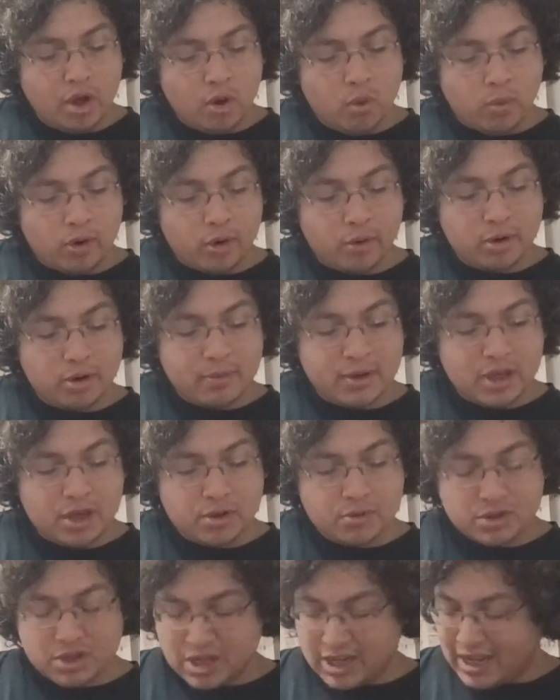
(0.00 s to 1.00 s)
We're going to be
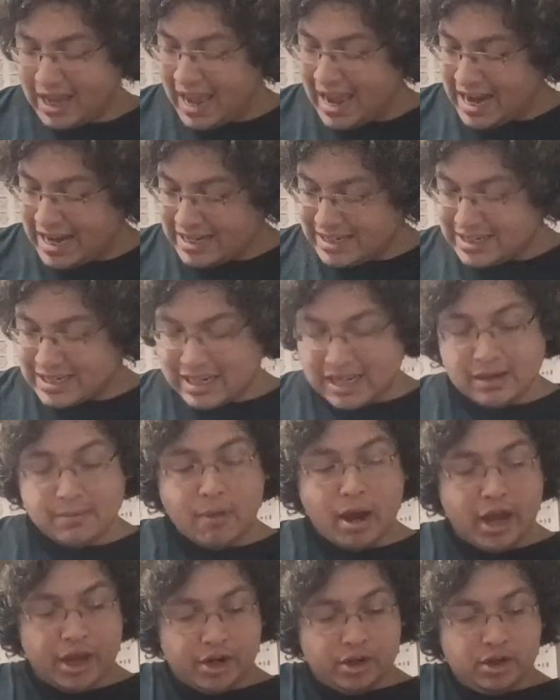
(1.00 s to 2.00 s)
using a D
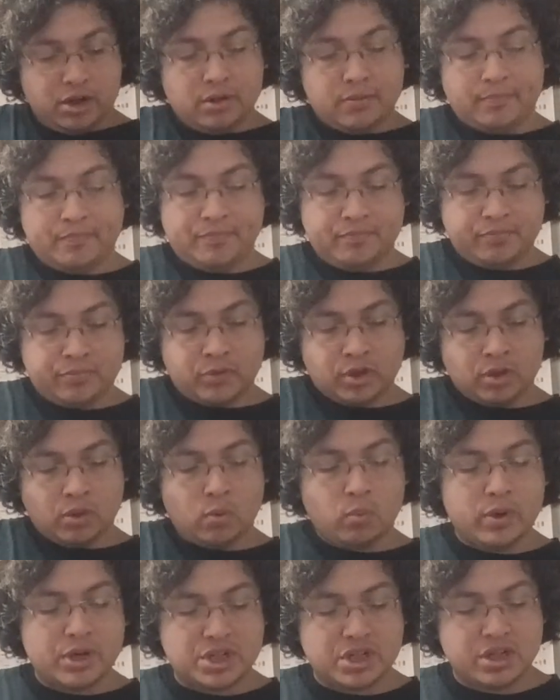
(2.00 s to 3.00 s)
minor,
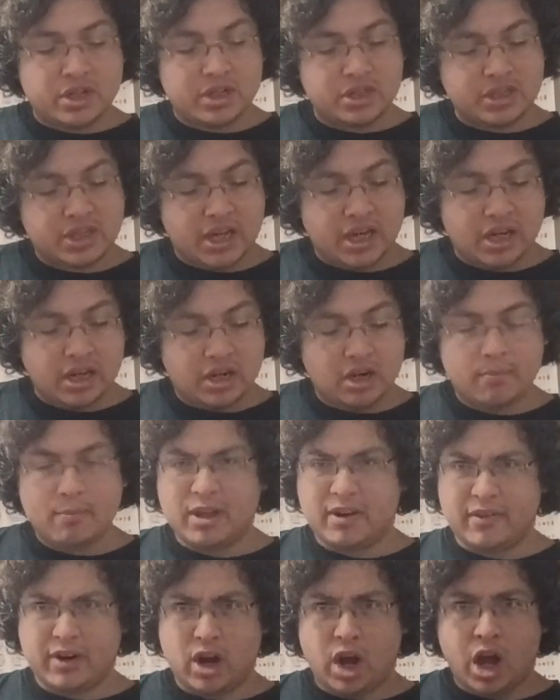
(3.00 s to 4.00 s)
which is in a
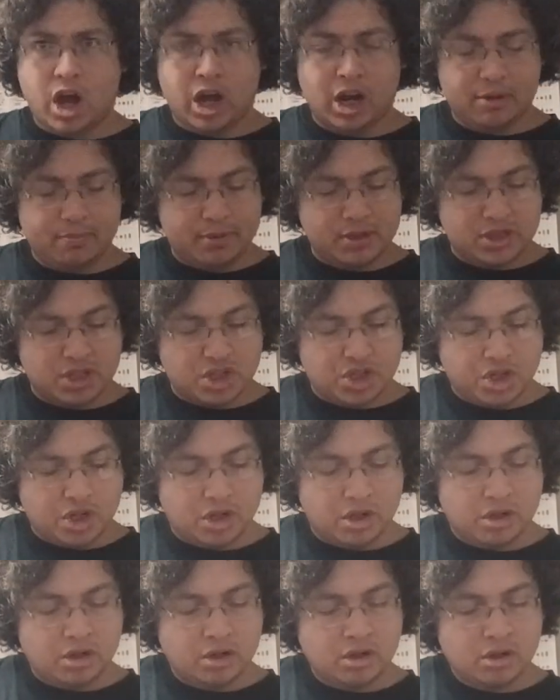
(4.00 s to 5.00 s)
bit of an odd
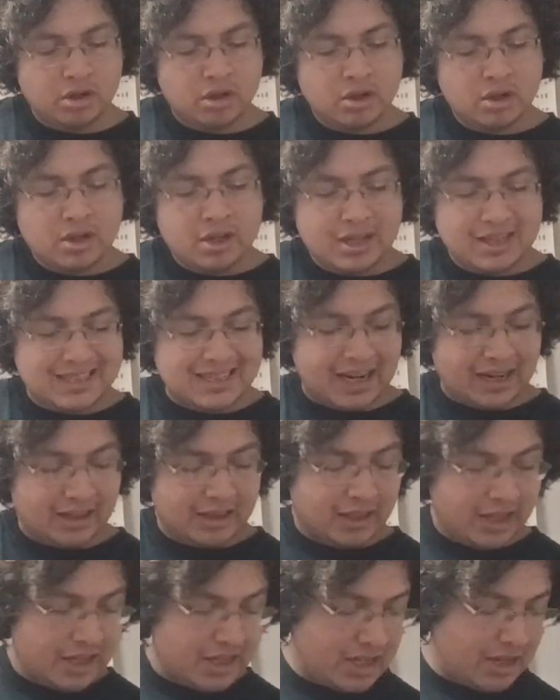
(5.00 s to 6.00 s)
position. It's
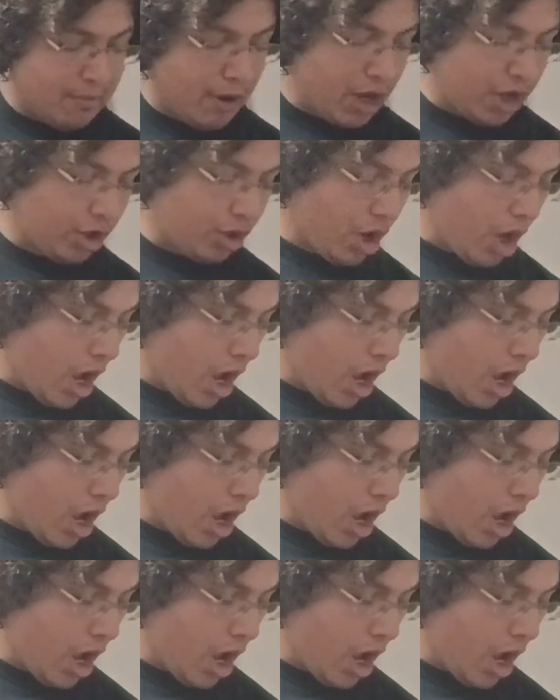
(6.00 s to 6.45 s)
technically a D minor